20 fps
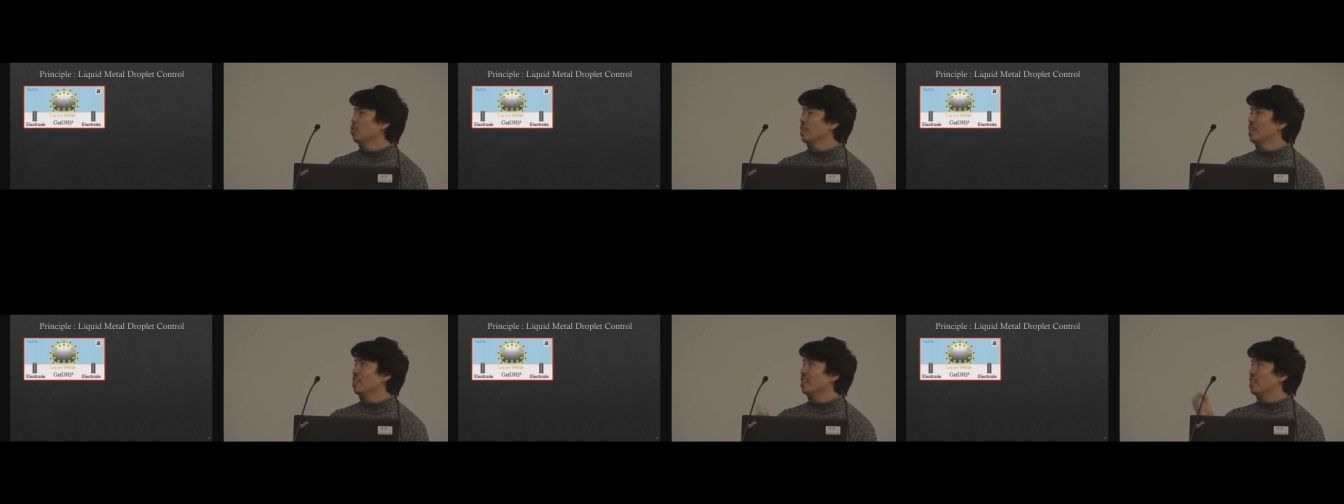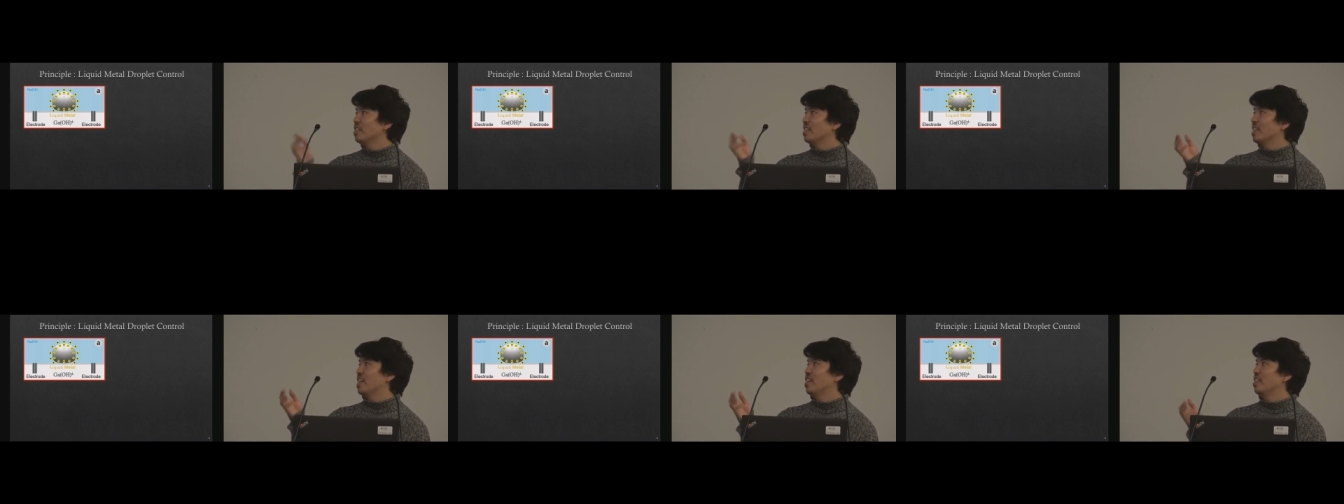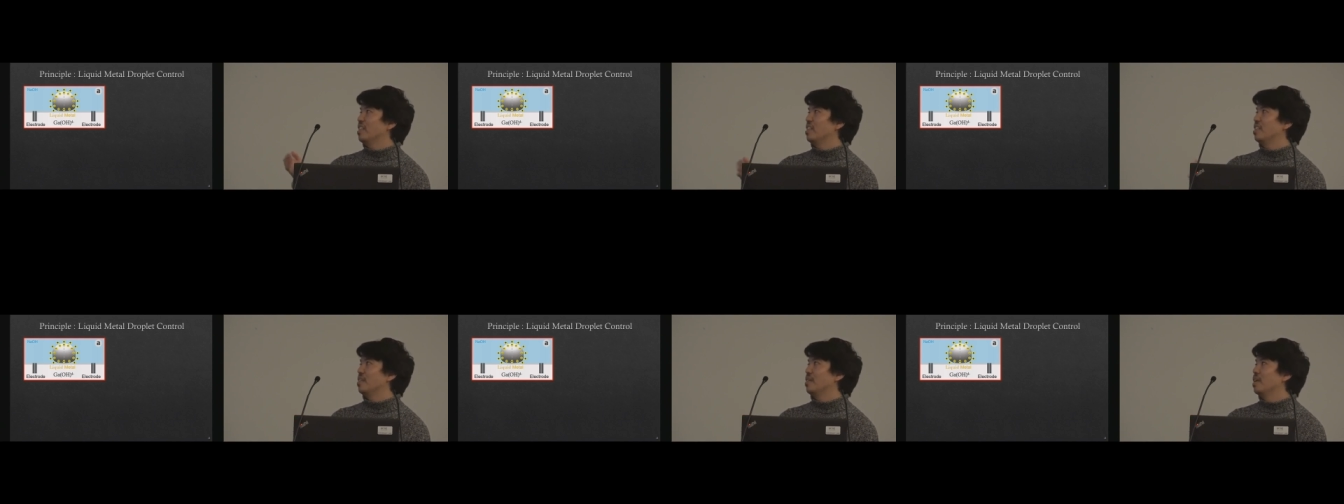So this
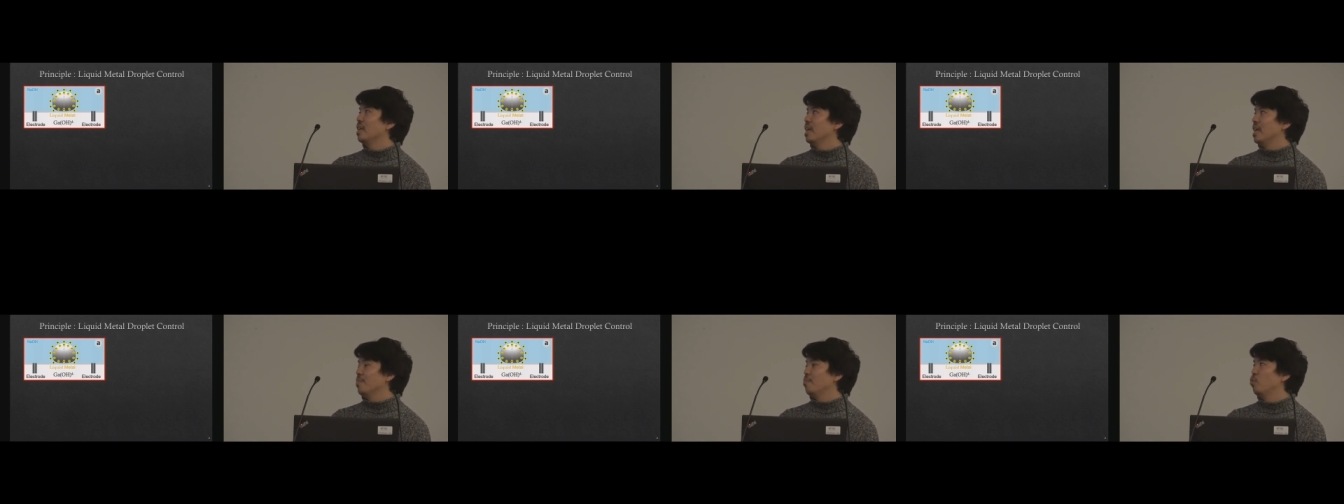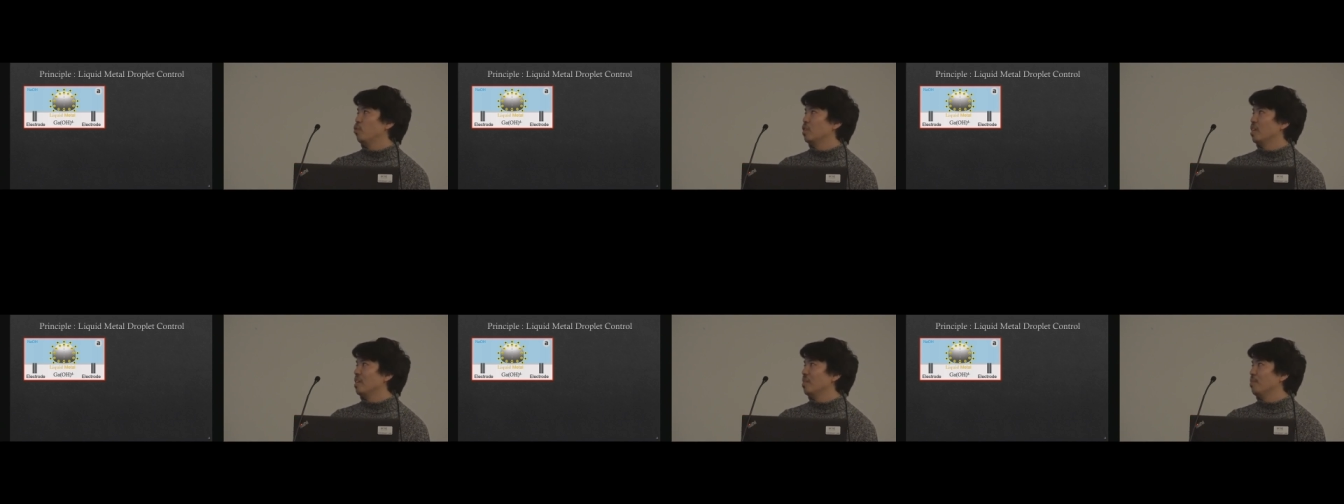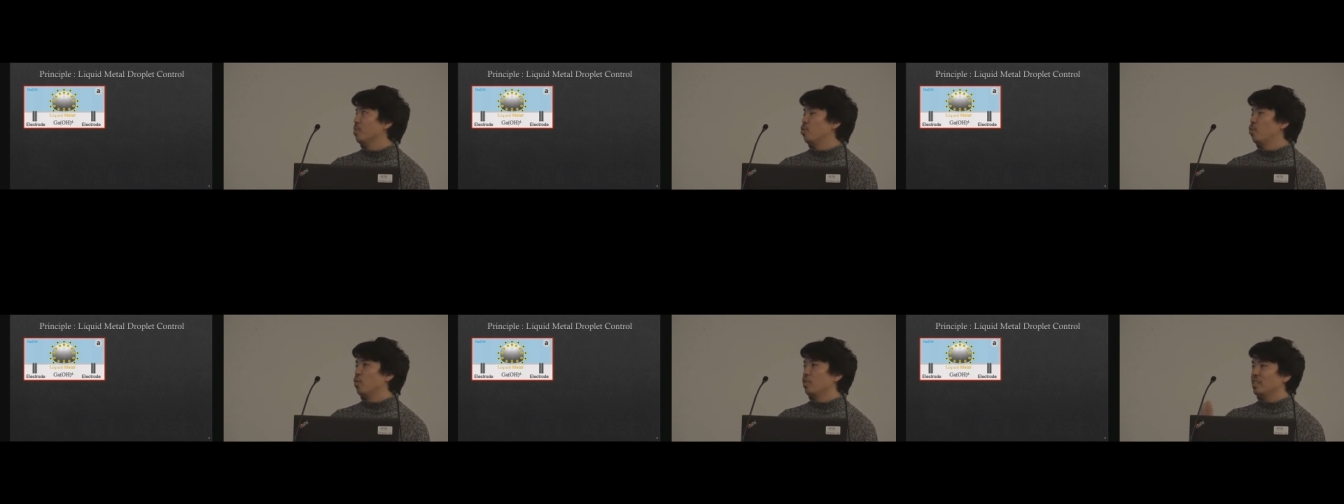state is
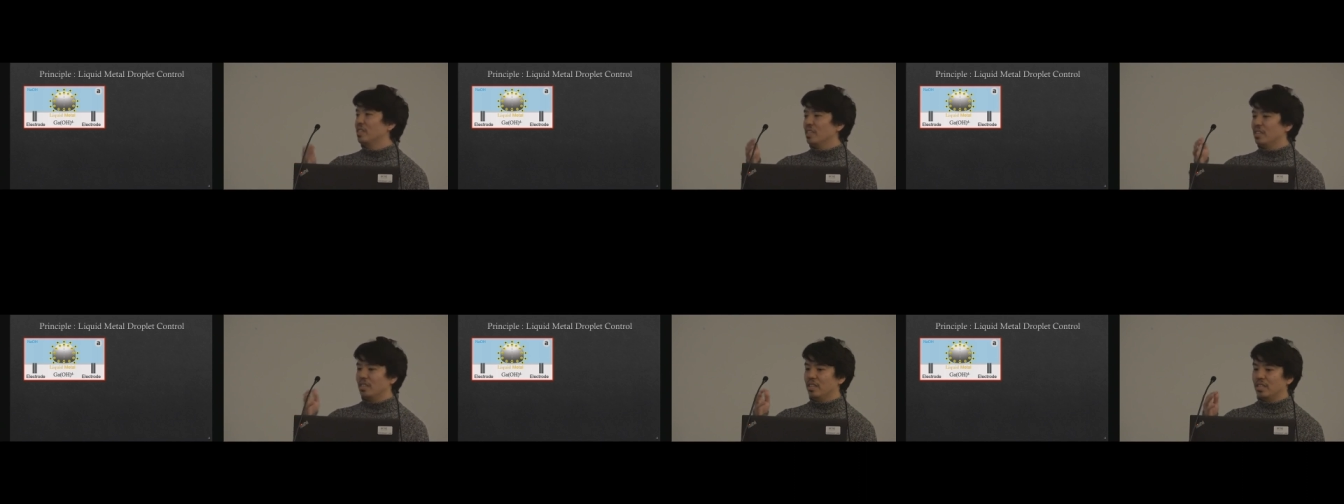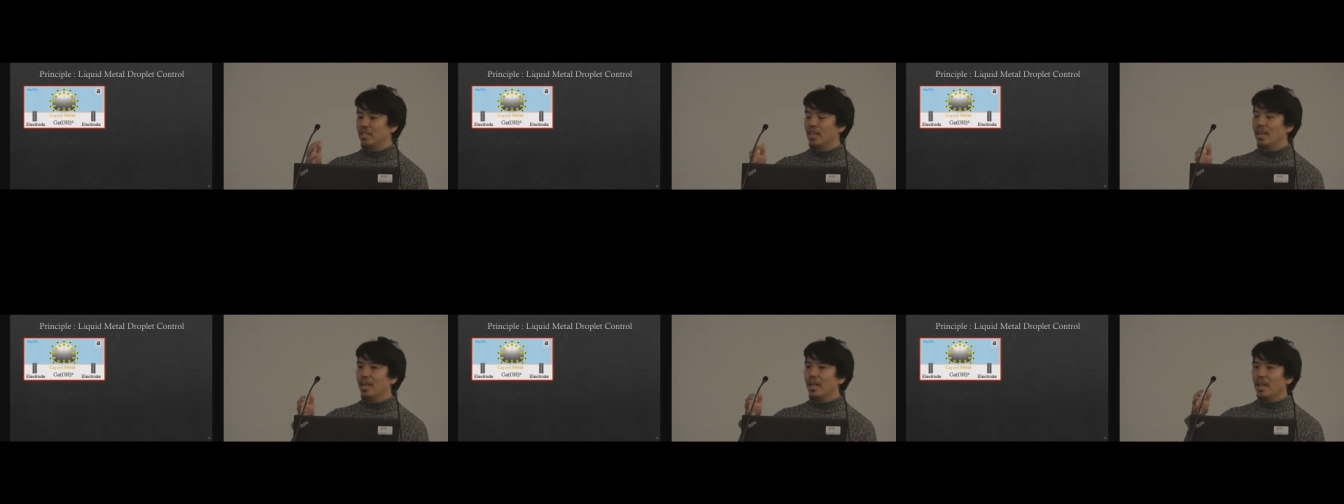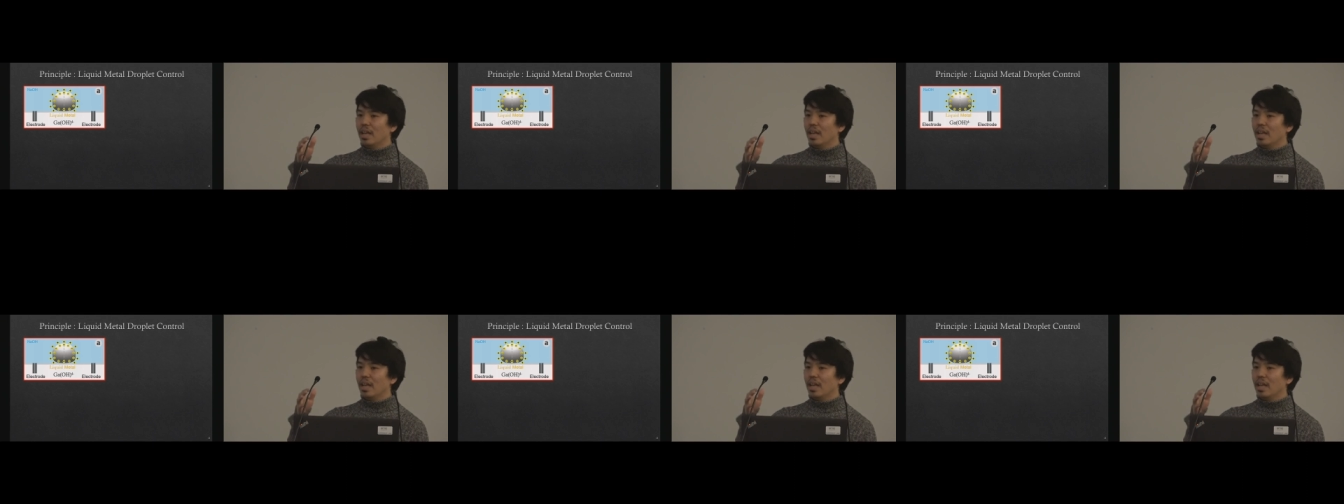important because this is